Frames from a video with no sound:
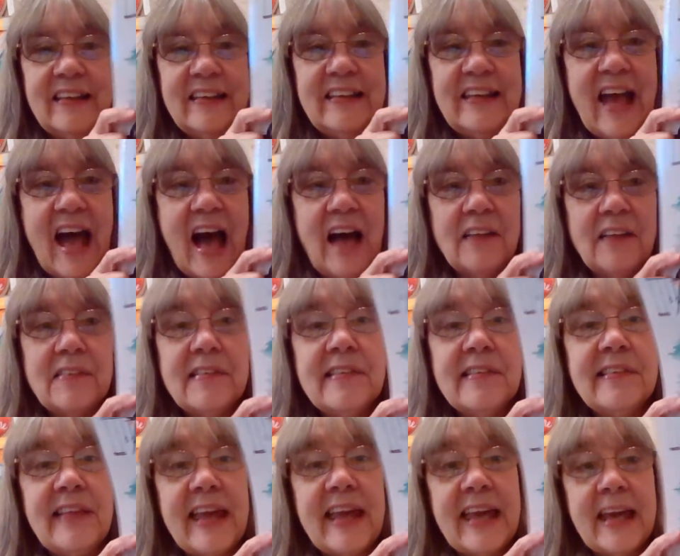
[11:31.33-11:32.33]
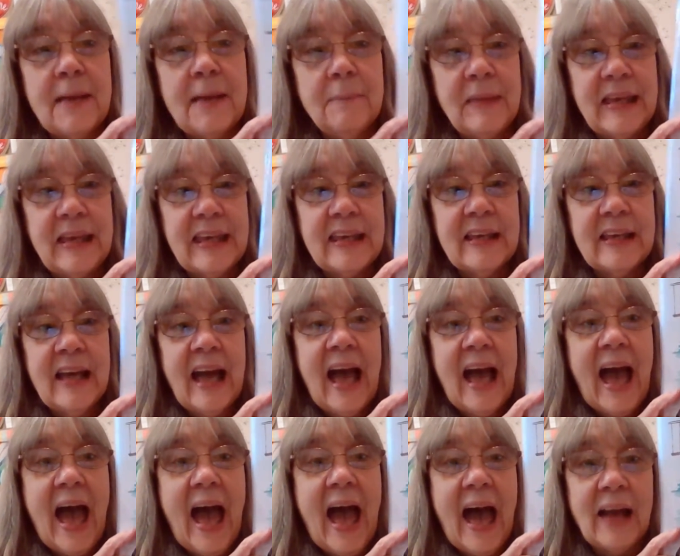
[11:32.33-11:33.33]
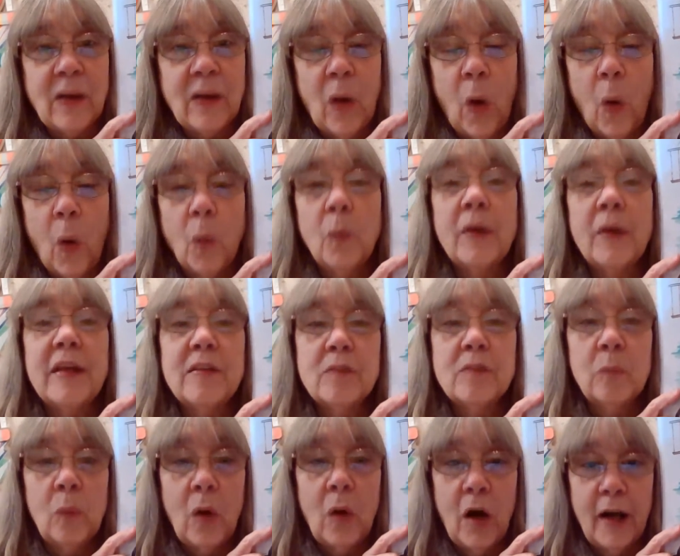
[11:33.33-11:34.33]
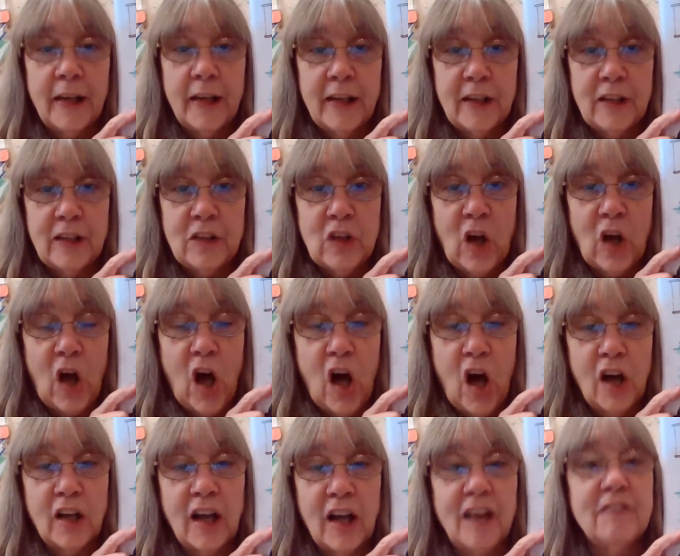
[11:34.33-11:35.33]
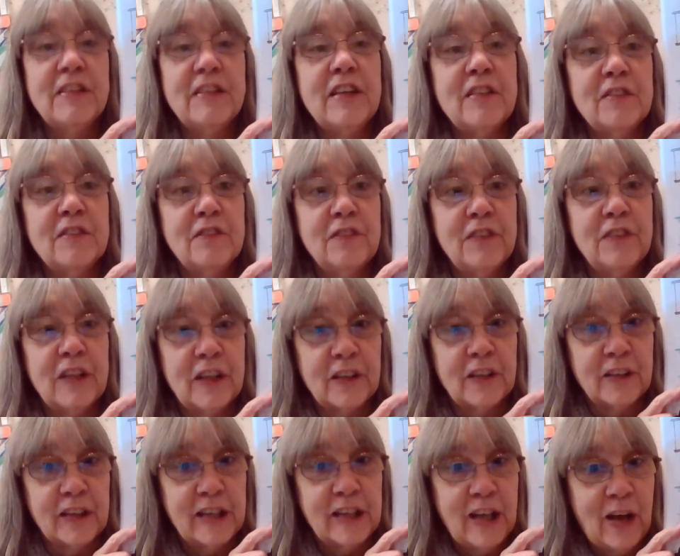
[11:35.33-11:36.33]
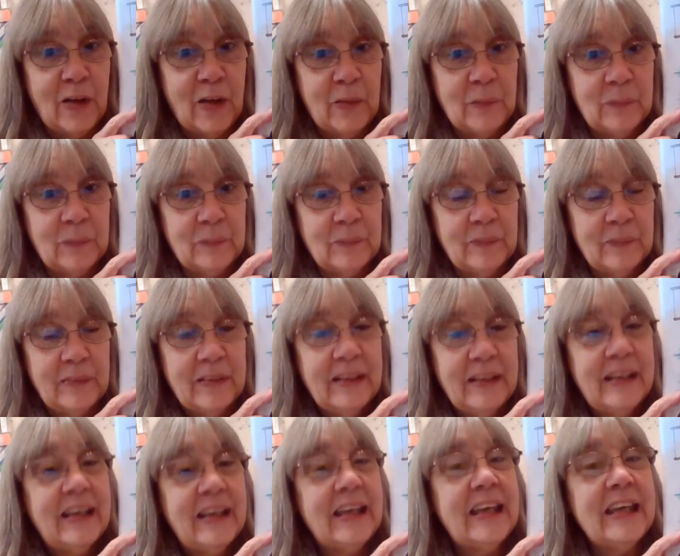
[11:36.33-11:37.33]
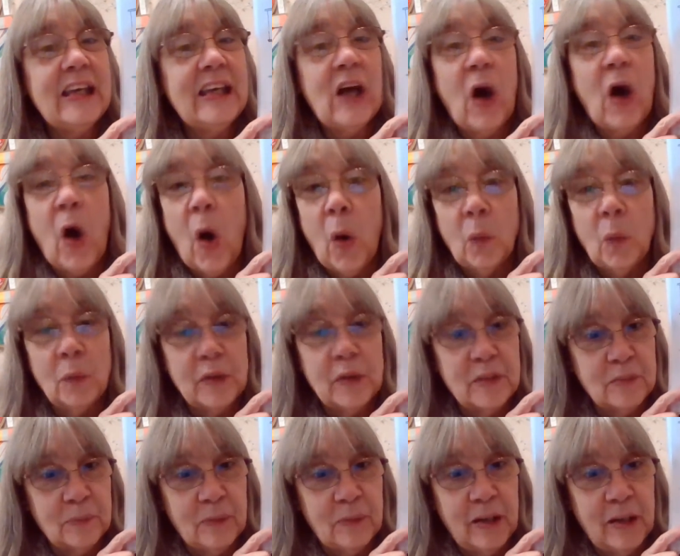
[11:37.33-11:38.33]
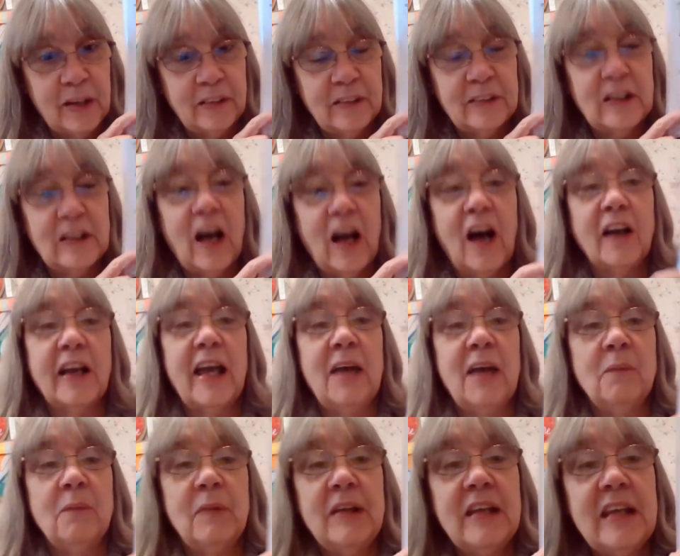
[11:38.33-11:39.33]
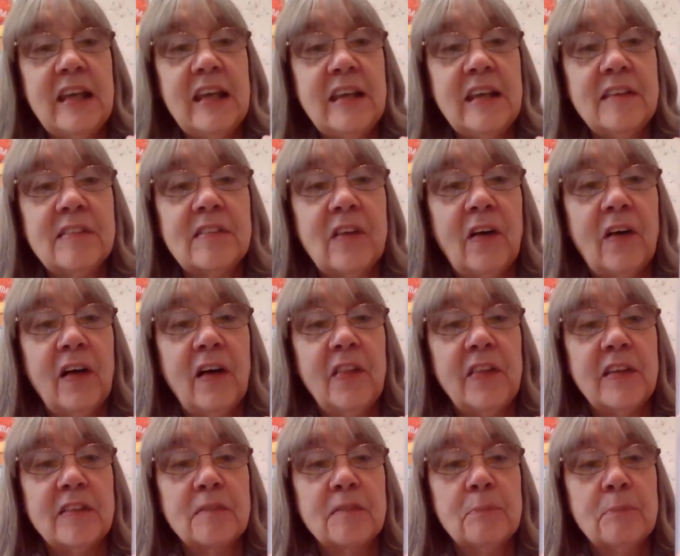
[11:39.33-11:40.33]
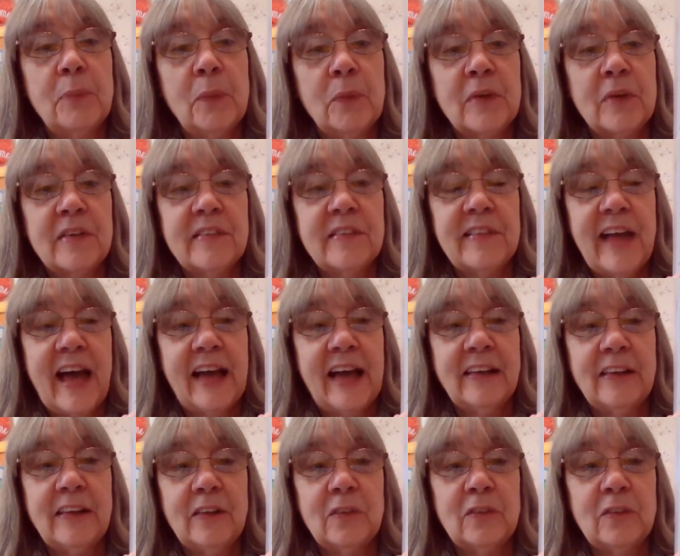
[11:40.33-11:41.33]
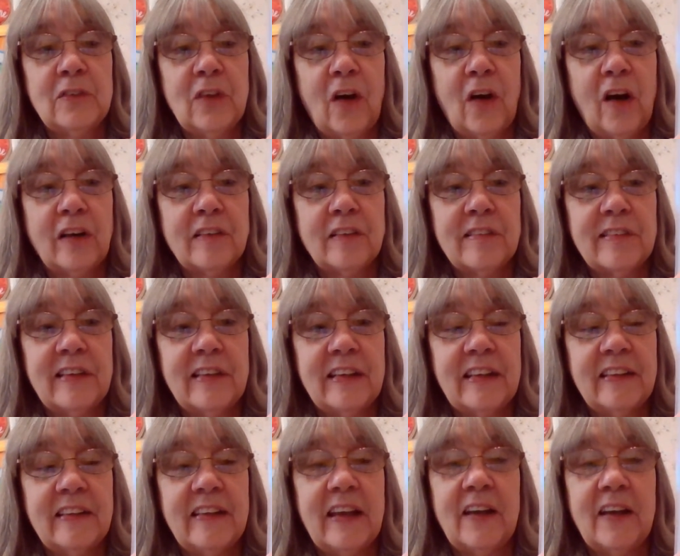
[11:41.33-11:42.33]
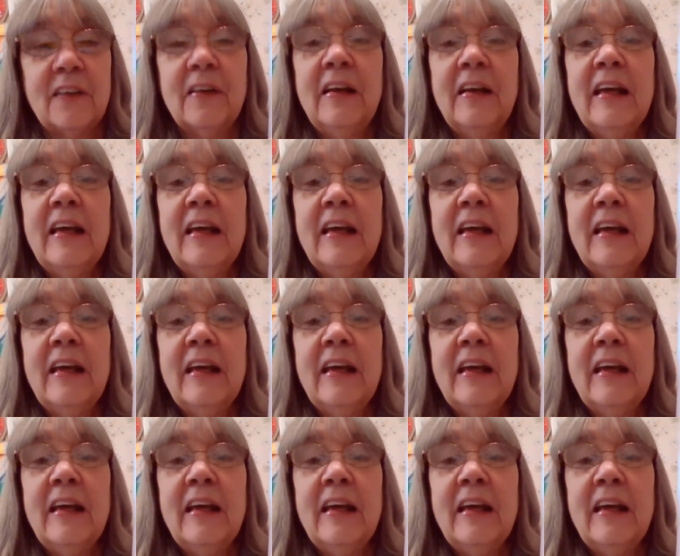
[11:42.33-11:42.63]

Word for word: Now, Sammy had always wanted a dog of his very own. He always wanted a dog. And when he saw this poor, sad little dog sitting there,